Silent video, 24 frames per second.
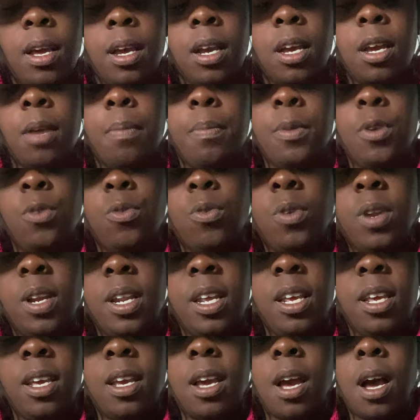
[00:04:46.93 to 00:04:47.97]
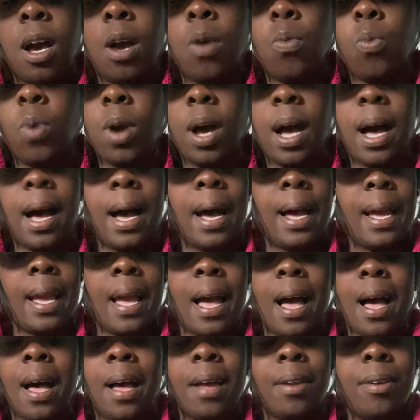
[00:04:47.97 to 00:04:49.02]
Community um, with high
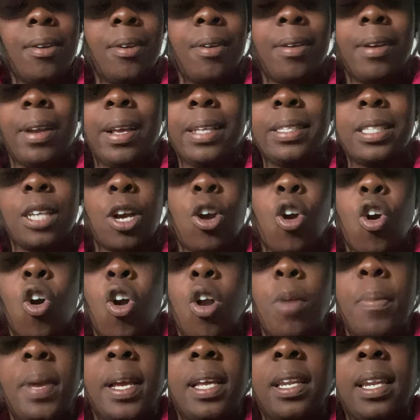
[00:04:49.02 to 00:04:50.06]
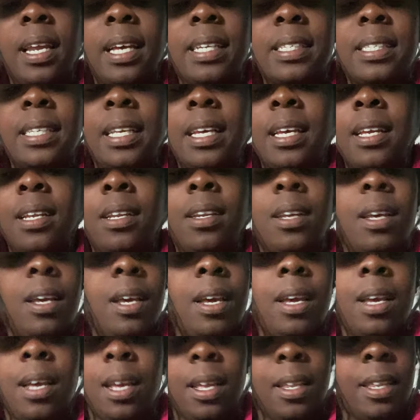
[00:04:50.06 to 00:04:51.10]
honor. It's a karmic lesson
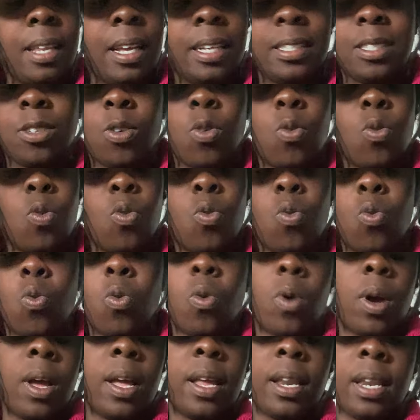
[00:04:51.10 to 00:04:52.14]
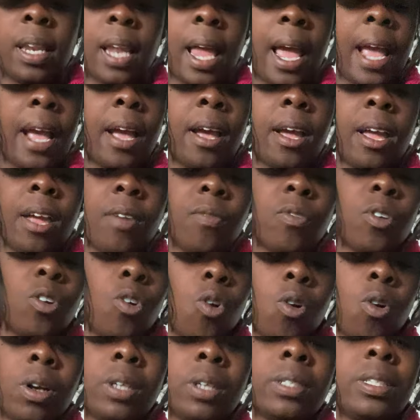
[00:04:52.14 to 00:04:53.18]
that's going on, like in
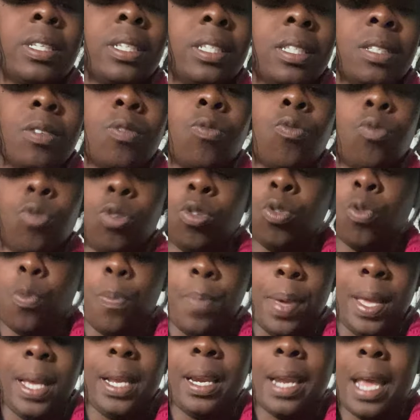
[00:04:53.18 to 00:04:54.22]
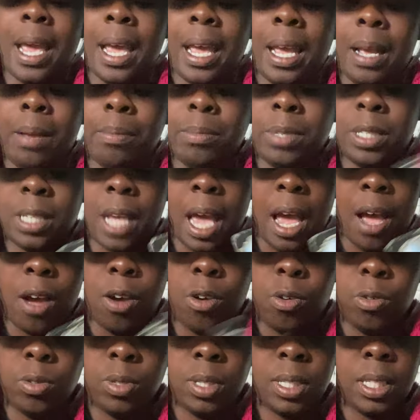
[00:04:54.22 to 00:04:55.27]
regards to some real big names.
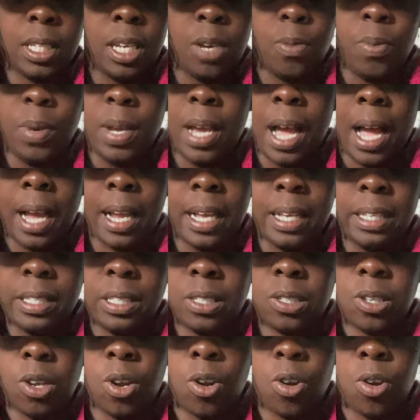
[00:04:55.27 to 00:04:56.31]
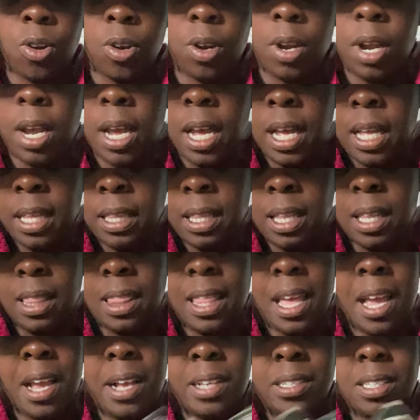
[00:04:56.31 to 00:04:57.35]
House, yeah, we got concern. The
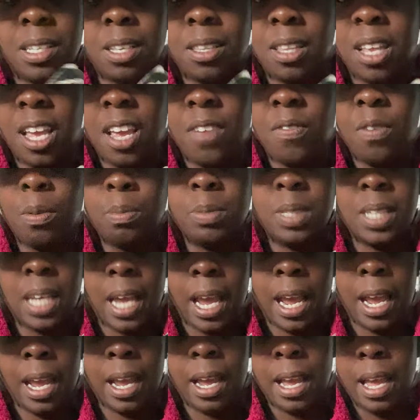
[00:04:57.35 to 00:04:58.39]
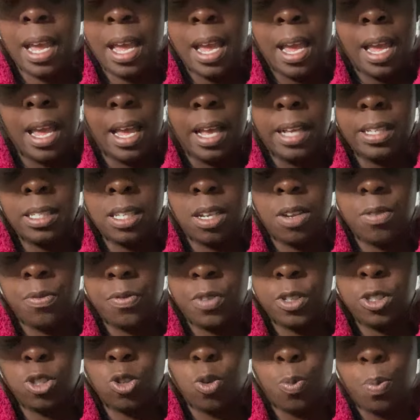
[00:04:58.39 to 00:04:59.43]
things that they've obtained. It's an
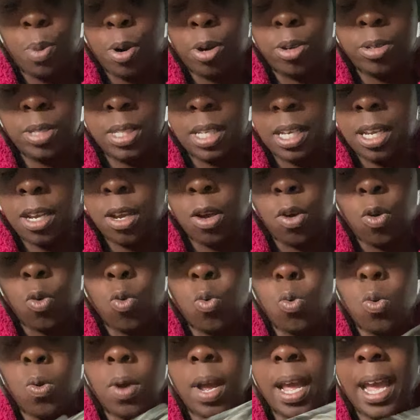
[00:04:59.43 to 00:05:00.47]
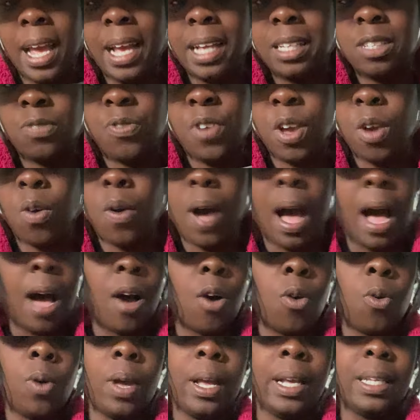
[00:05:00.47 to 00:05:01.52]
official person who has found
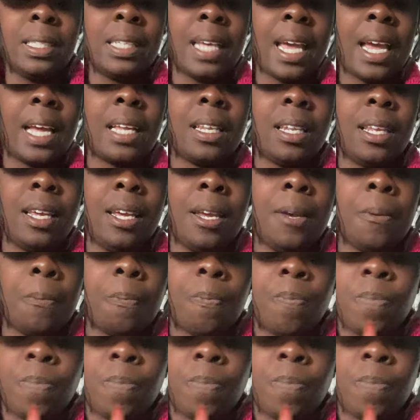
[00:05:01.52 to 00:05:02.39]
out exactly